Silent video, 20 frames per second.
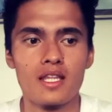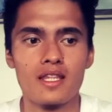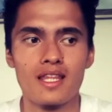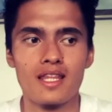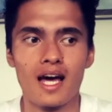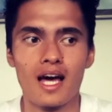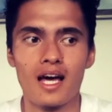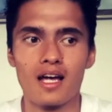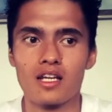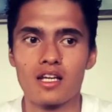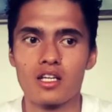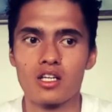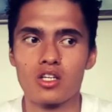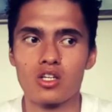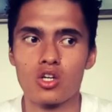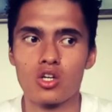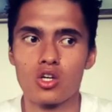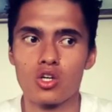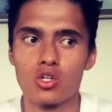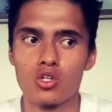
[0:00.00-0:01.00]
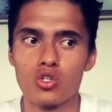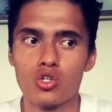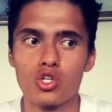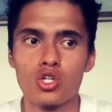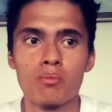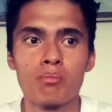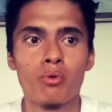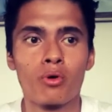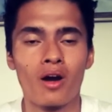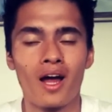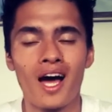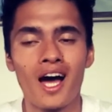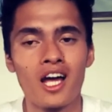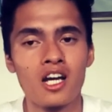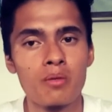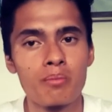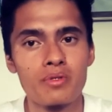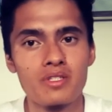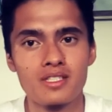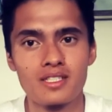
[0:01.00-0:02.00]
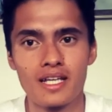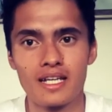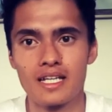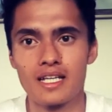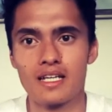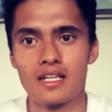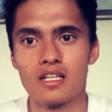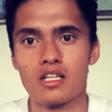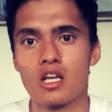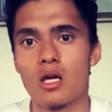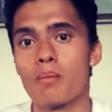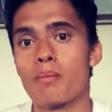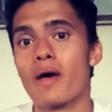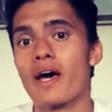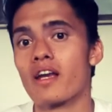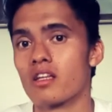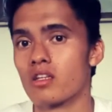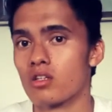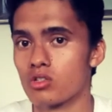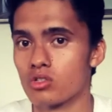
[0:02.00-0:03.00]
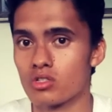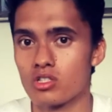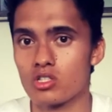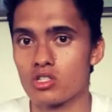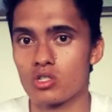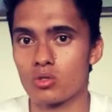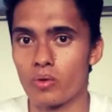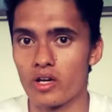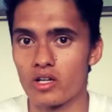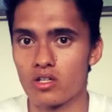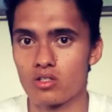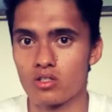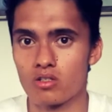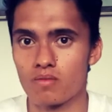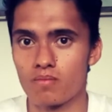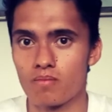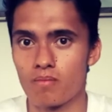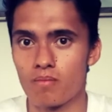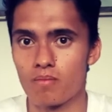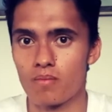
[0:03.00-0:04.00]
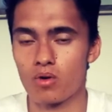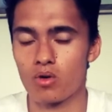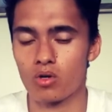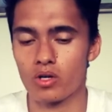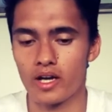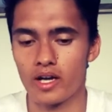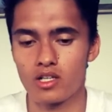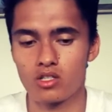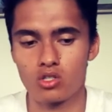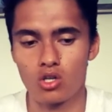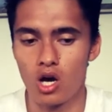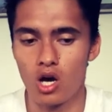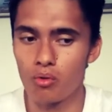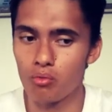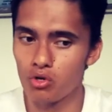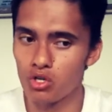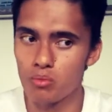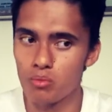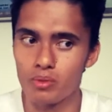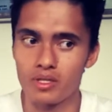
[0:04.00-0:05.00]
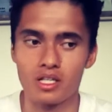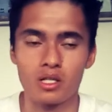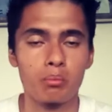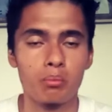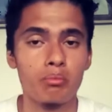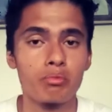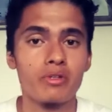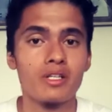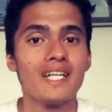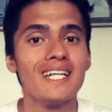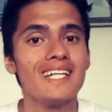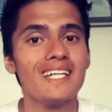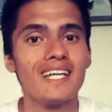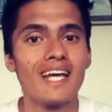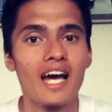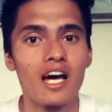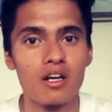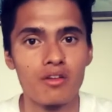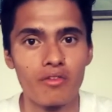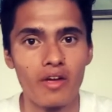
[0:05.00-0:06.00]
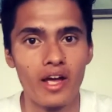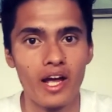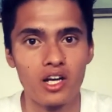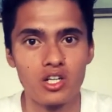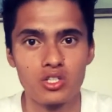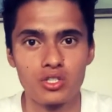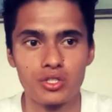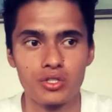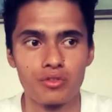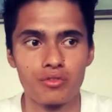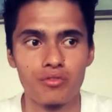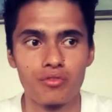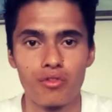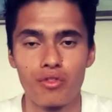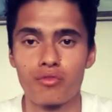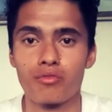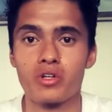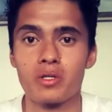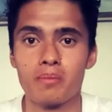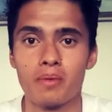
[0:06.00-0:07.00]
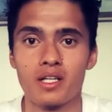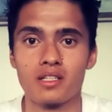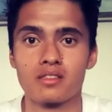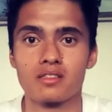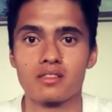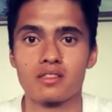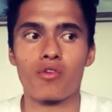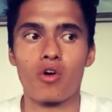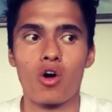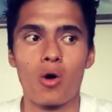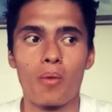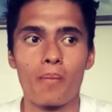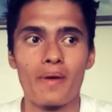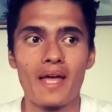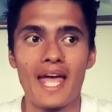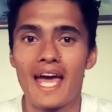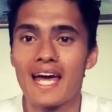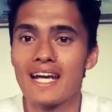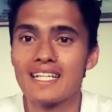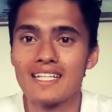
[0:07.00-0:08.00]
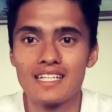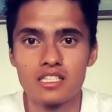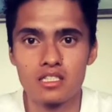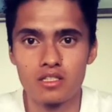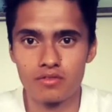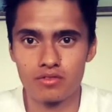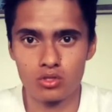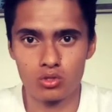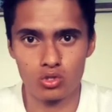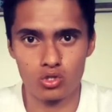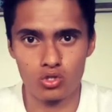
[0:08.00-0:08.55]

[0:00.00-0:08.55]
that you can put 100% in no matter your situation. Okay, so I'm going to be completely out of action for 3 months from any individual